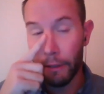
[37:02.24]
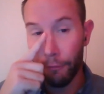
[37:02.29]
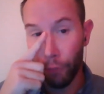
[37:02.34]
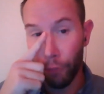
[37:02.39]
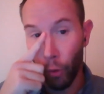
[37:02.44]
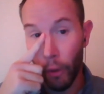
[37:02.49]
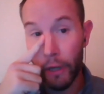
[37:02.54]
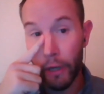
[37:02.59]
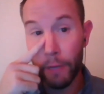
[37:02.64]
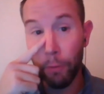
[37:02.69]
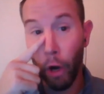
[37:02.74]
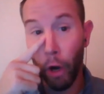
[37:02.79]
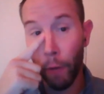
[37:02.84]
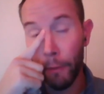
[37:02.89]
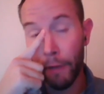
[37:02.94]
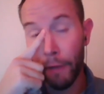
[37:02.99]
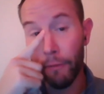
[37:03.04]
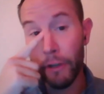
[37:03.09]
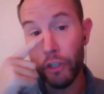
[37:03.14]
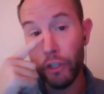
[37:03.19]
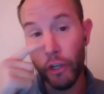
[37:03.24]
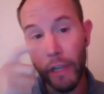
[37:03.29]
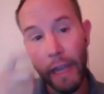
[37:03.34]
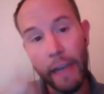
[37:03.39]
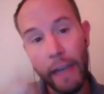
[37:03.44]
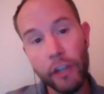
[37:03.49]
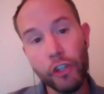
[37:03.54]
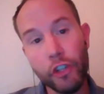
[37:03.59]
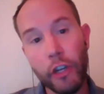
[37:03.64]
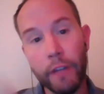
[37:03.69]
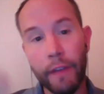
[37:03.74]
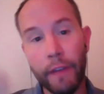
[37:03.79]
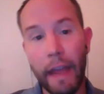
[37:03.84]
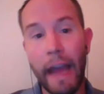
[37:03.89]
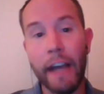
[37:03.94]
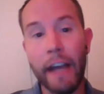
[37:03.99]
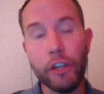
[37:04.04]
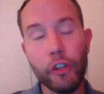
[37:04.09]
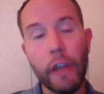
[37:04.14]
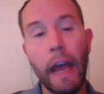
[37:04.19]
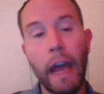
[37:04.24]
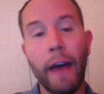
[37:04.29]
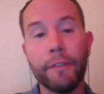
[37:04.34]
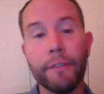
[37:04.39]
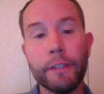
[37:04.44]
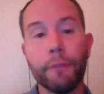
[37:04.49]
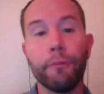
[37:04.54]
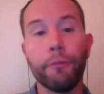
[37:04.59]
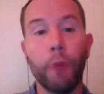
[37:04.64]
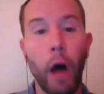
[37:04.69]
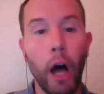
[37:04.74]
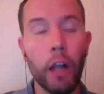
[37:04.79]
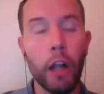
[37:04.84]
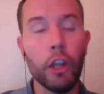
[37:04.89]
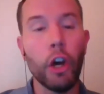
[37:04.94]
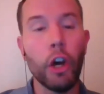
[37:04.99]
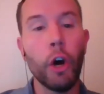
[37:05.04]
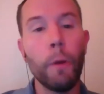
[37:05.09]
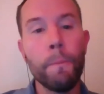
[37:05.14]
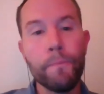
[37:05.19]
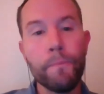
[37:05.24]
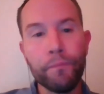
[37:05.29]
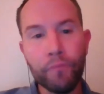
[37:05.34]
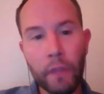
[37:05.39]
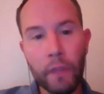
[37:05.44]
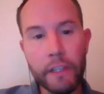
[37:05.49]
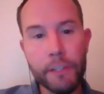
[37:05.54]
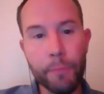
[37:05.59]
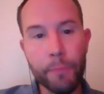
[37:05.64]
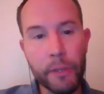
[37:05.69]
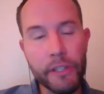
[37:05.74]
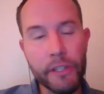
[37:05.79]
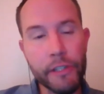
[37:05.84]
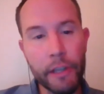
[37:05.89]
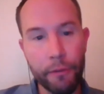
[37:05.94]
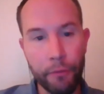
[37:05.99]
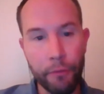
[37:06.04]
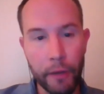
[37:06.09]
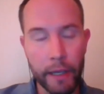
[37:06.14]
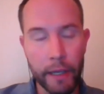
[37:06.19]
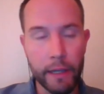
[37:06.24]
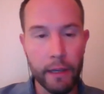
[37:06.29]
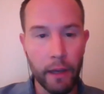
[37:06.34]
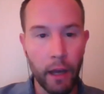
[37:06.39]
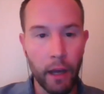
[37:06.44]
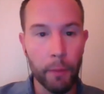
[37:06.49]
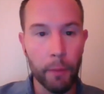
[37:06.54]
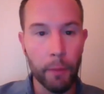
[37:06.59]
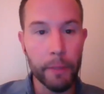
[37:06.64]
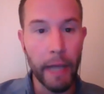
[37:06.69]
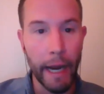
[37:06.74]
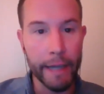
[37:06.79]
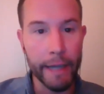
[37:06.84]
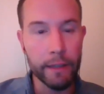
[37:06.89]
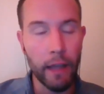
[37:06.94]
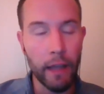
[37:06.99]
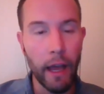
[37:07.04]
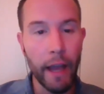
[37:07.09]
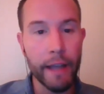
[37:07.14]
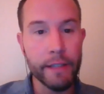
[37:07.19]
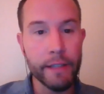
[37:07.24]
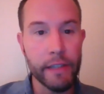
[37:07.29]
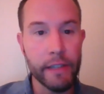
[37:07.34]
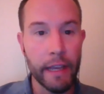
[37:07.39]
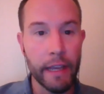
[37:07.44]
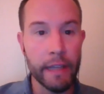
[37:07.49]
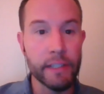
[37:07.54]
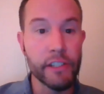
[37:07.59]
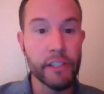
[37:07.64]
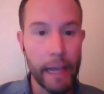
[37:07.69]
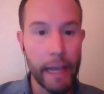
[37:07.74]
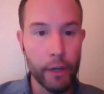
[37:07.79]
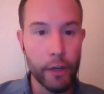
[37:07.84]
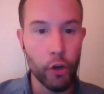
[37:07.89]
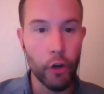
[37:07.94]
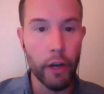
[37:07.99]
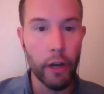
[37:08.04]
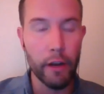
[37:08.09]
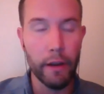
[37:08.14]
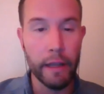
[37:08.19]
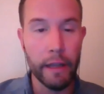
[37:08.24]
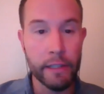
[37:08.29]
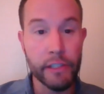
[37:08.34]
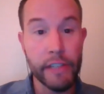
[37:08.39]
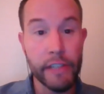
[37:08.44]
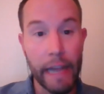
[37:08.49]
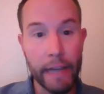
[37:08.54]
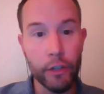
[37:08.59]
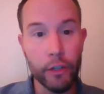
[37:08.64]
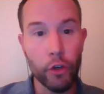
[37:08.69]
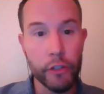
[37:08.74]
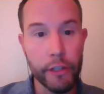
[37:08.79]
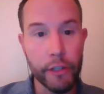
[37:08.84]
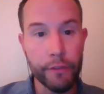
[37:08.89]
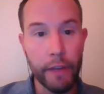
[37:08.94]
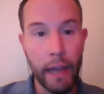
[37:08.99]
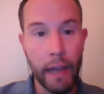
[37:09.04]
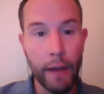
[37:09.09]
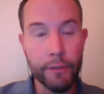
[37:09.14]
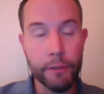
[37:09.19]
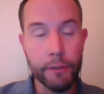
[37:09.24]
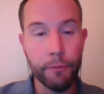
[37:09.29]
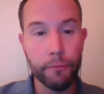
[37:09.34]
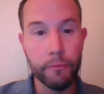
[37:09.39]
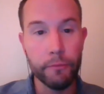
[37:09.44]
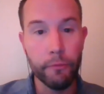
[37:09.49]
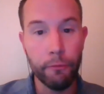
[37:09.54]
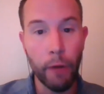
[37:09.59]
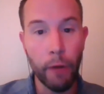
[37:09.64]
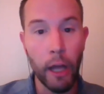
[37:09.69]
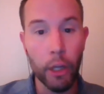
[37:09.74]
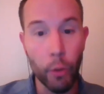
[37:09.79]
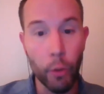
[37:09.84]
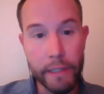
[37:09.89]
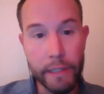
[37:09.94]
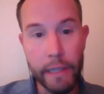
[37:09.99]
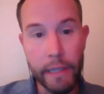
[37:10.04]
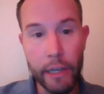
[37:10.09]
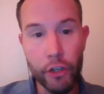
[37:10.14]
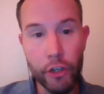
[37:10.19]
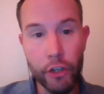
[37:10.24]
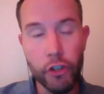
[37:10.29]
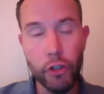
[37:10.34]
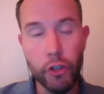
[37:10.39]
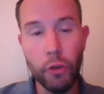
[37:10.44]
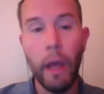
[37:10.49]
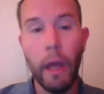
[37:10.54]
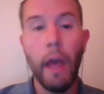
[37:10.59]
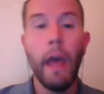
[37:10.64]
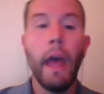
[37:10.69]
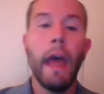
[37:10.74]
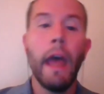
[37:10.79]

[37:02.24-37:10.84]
the Florida Department of Education, they actually have to follow specific um, guidelines and standard and standards that they have to follow and teach to.